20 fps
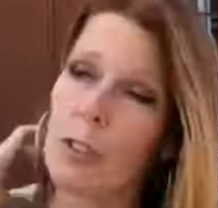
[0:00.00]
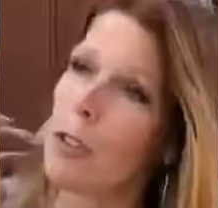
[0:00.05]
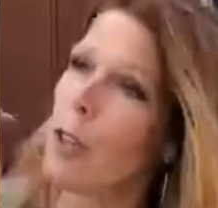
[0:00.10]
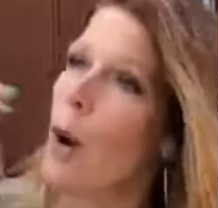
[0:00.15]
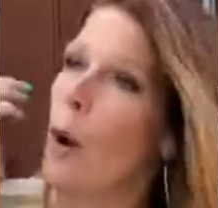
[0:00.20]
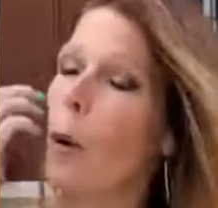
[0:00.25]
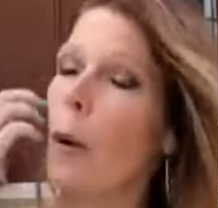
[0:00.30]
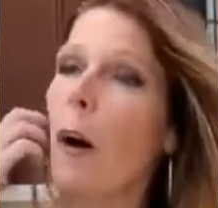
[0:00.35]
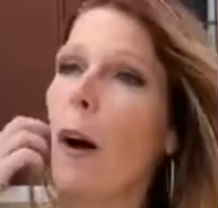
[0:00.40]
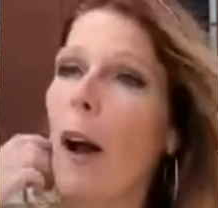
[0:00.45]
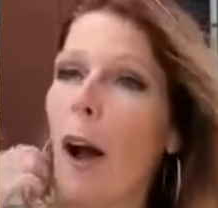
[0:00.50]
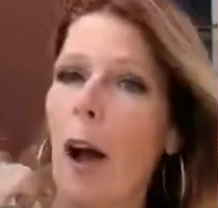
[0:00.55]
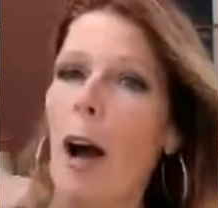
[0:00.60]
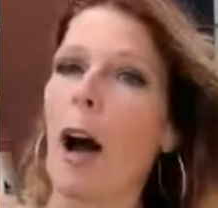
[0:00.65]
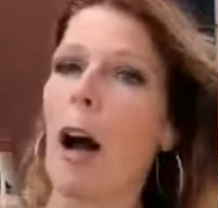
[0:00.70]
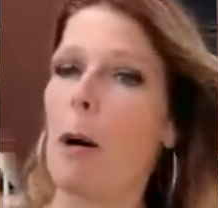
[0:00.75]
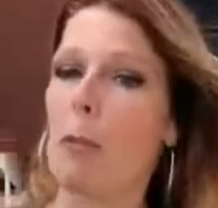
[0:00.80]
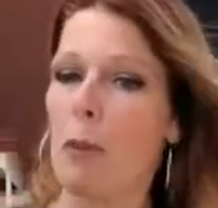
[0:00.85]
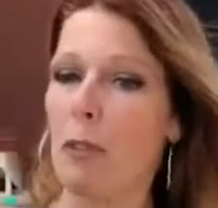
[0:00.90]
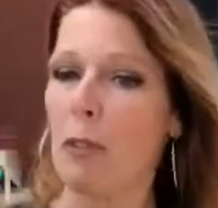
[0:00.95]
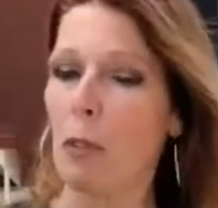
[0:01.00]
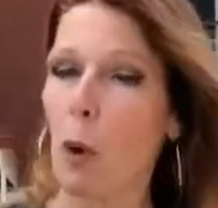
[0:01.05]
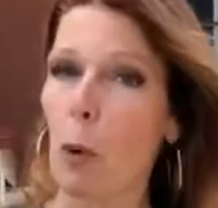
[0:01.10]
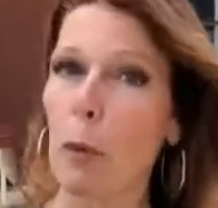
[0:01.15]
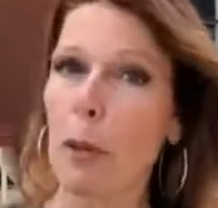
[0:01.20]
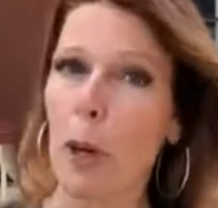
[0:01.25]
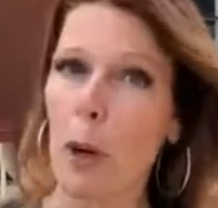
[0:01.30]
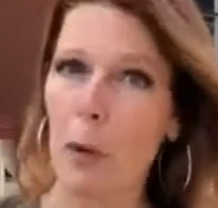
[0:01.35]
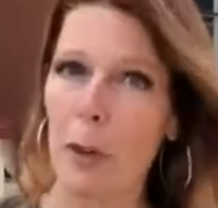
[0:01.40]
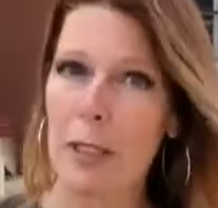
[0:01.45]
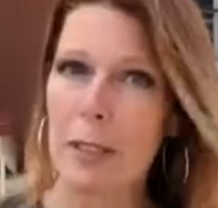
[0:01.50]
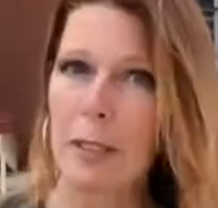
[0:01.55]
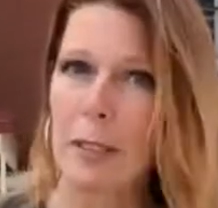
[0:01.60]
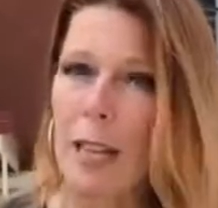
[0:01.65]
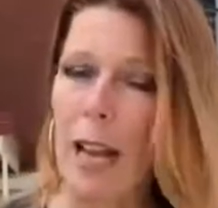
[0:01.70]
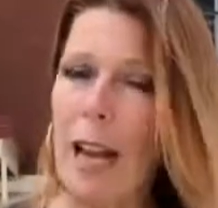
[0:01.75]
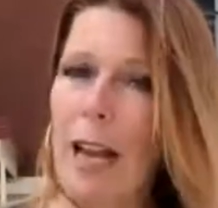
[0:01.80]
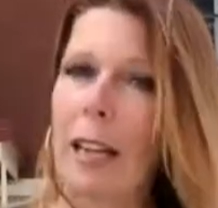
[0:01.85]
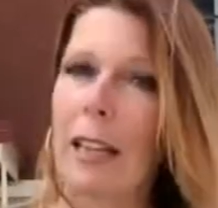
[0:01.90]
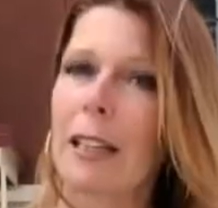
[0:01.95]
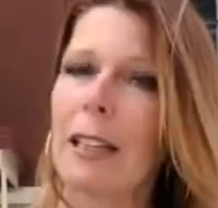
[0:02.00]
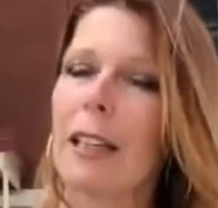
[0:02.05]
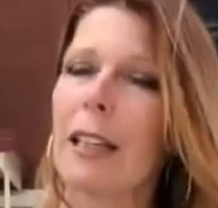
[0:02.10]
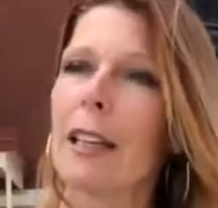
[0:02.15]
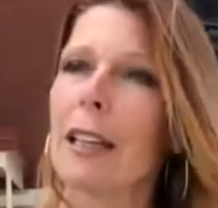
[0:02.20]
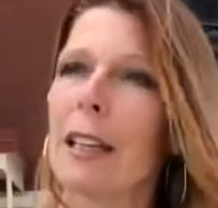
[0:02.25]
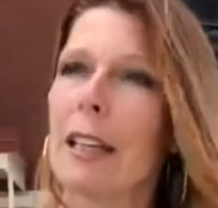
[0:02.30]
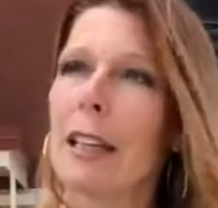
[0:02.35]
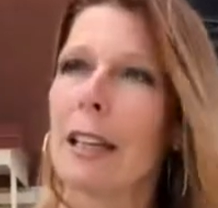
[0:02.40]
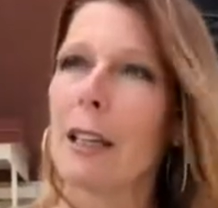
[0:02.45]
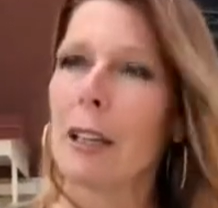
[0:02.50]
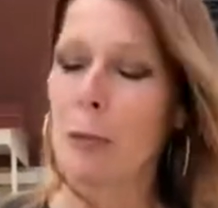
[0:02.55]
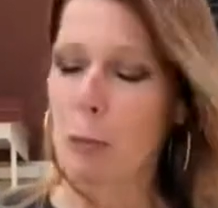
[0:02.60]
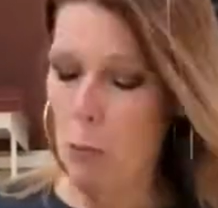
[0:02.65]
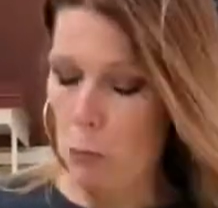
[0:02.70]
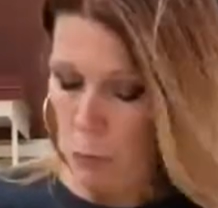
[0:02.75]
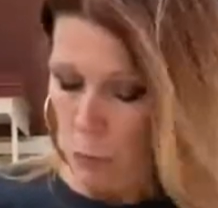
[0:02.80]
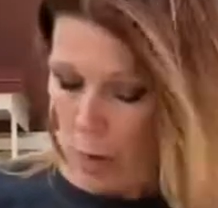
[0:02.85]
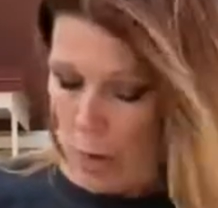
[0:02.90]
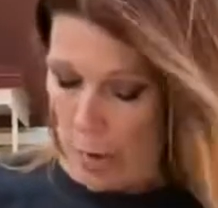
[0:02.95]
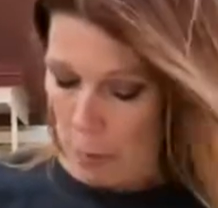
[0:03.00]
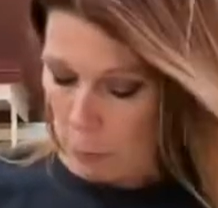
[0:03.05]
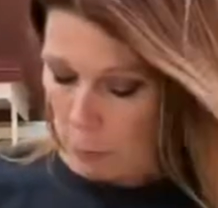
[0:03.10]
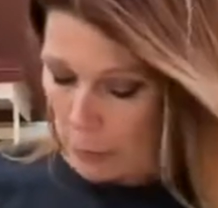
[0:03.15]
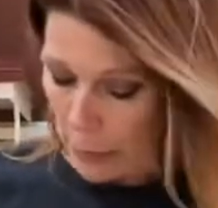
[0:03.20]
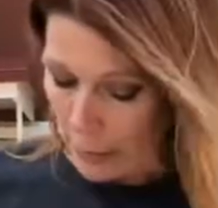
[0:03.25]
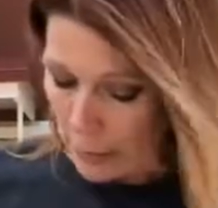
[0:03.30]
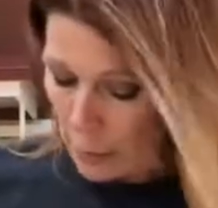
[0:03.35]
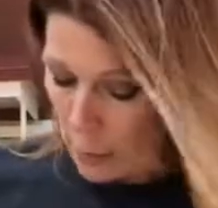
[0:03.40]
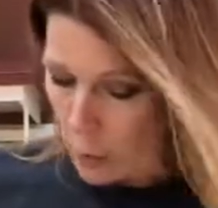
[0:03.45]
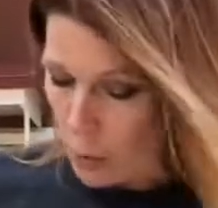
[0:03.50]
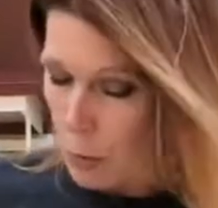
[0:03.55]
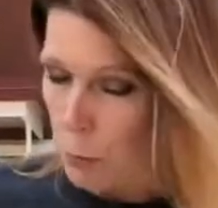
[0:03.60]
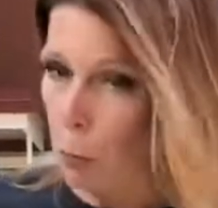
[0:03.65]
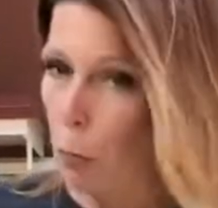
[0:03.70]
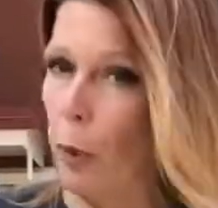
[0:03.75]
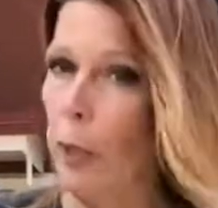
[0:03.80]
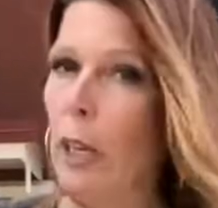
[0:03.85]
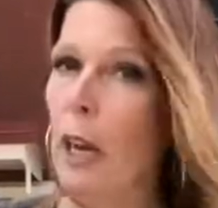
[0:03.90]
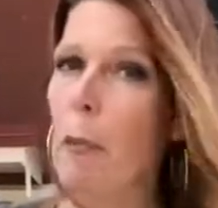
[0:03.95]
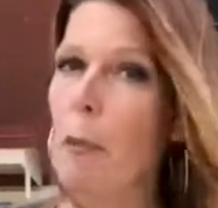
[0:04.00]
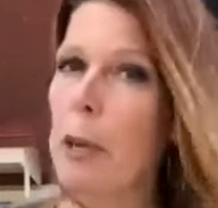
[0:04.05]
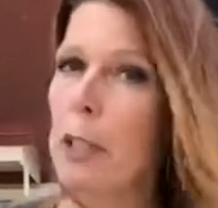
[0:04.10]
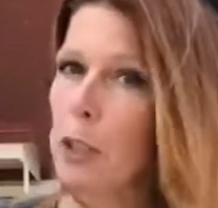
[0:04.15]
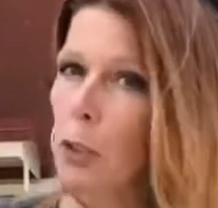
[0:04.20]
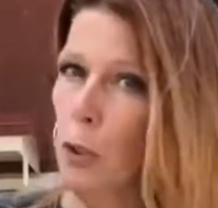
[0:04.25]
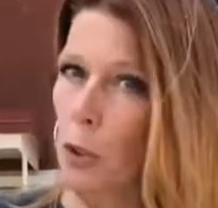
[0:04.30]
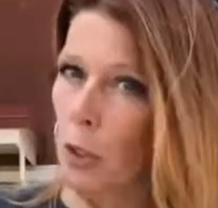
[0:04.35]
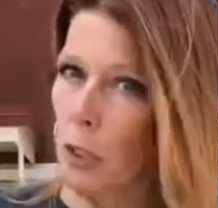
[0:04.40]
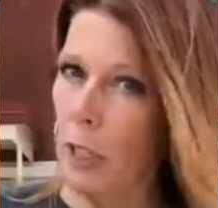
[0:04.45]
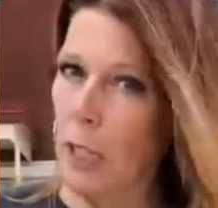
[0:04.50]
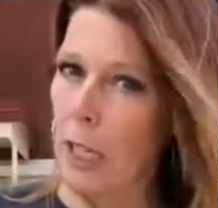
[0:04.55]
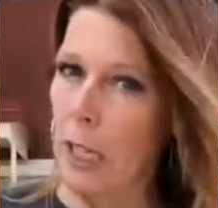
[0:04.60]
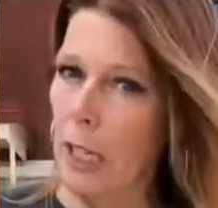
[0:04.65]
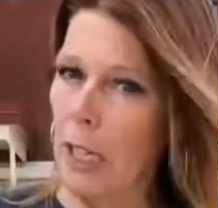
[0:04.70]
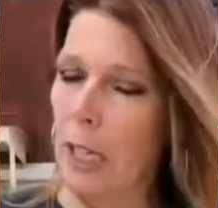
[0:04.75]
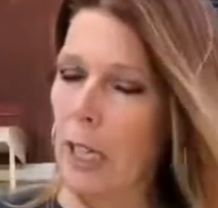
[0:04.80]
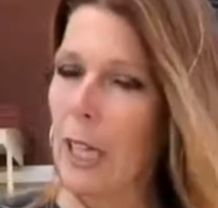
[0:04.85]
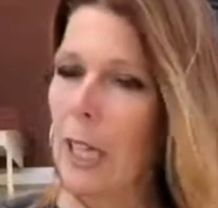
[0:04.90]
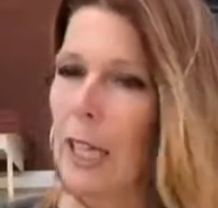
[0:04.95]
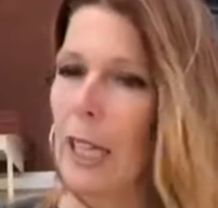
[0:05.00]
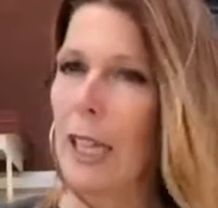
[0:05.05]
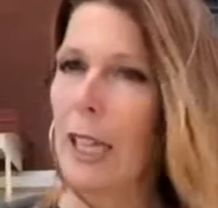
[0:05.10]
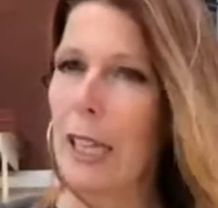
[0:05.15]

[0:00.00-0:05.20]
So before we go inside, I would like to just point out my shirt again.